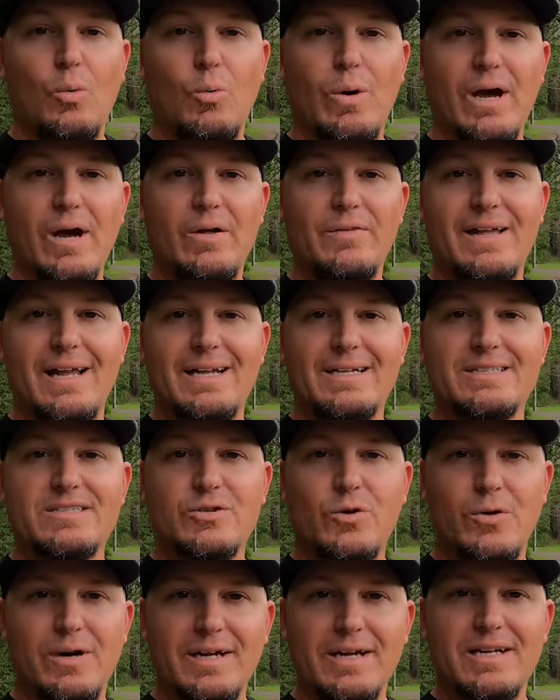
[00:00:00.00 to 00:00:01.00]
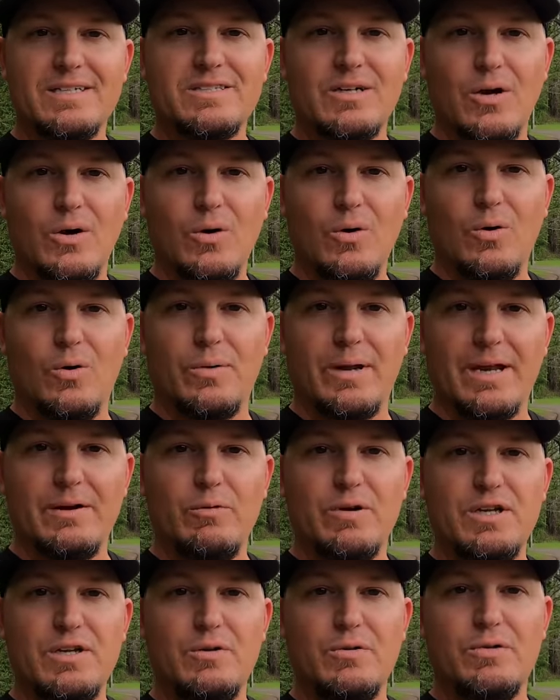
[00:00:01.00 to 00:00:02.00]
Well, that sort of gets old.
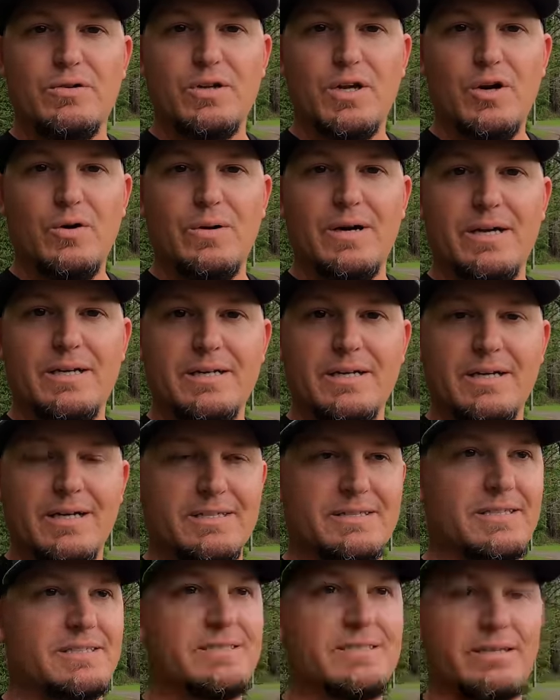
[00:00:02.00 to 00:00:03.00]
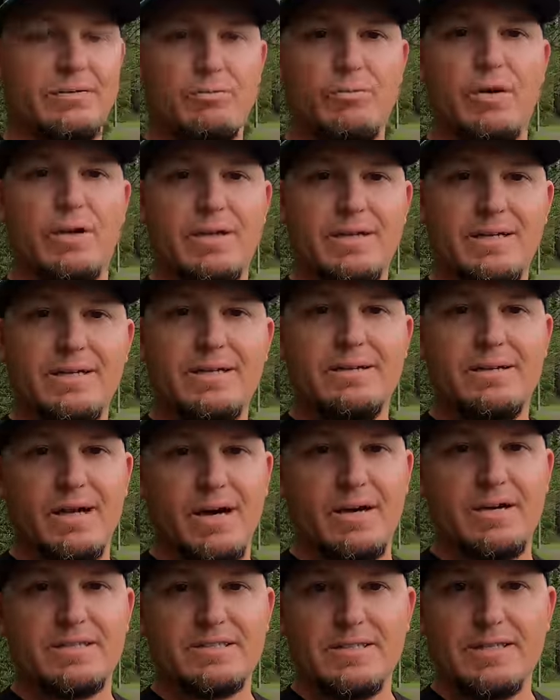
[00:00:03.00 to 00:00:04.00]
And when you do it, because it's really,
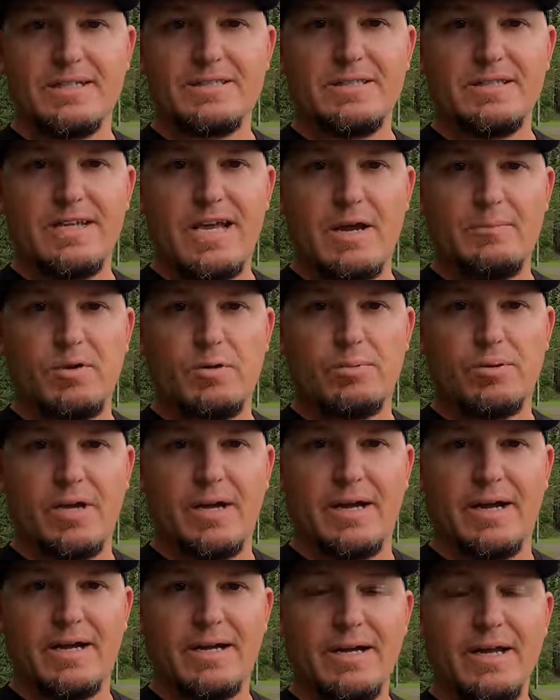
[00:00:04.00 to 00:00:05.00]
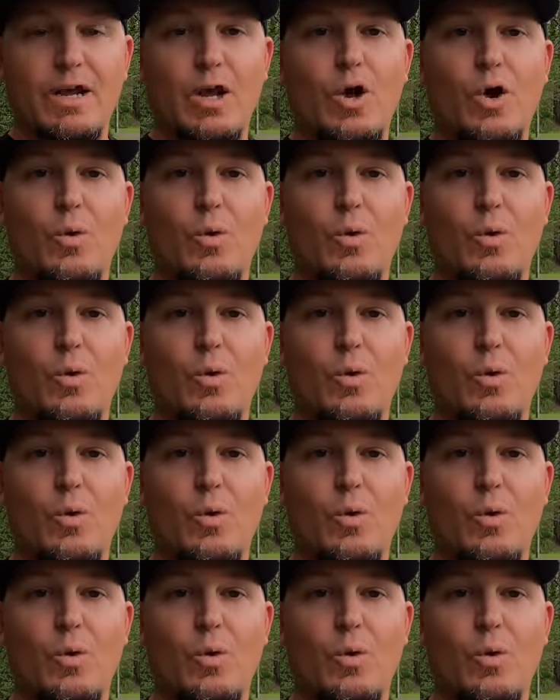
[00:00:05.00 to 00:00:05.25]
honestly, it's a game you're playing.